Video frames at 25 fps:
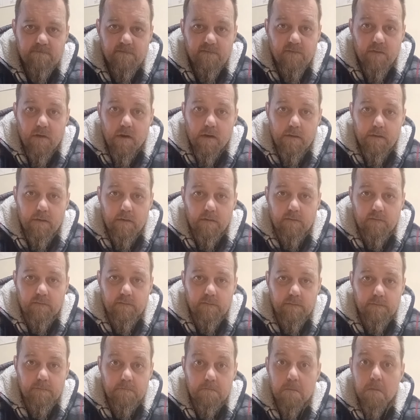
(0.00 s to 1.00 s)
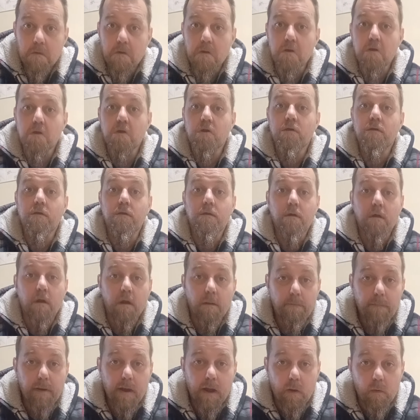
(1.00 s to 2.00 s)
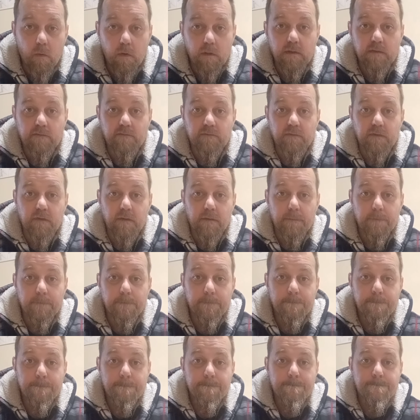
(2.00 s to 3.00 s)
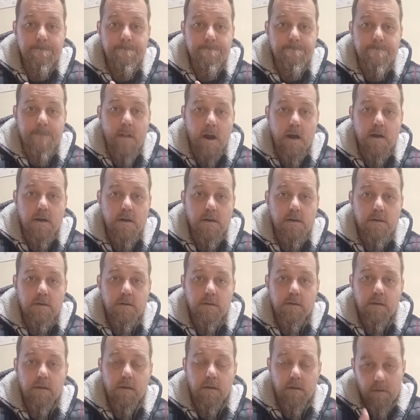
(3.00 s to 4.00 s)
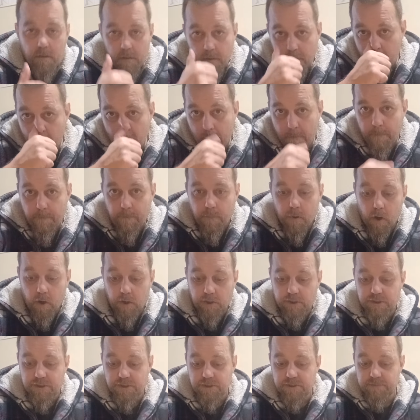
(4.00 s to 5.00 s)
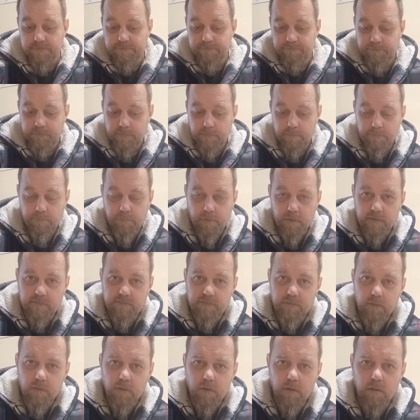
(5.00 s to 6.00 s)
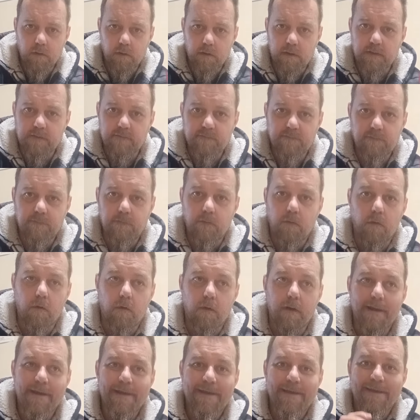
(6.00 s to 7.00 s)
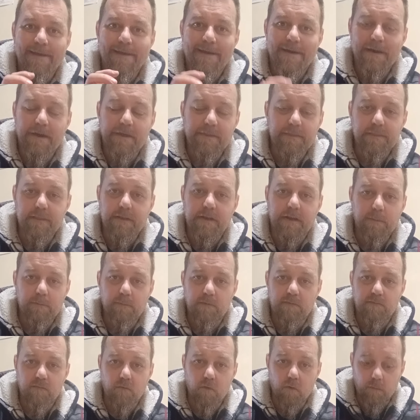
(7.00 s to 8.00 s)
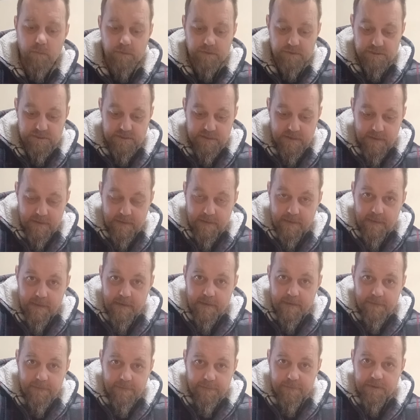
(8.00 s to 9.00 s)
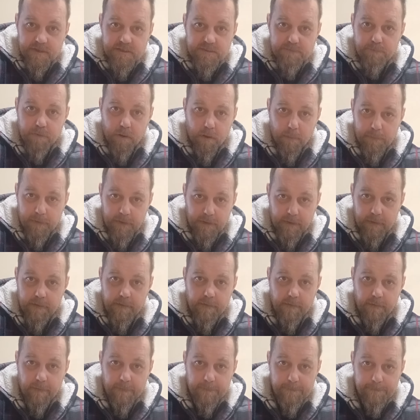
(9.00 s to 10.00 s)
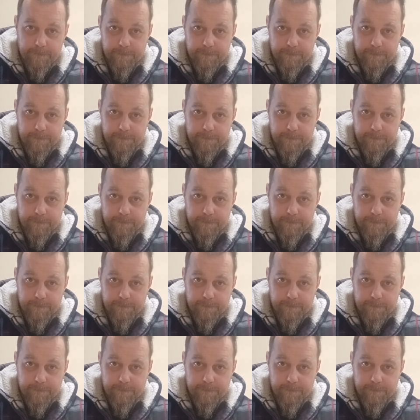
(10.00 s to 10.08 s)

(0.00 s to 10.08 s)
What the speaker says: fair enough. You're a power lifter. Bosh. But if you're looking for athletic performance, this puppy here,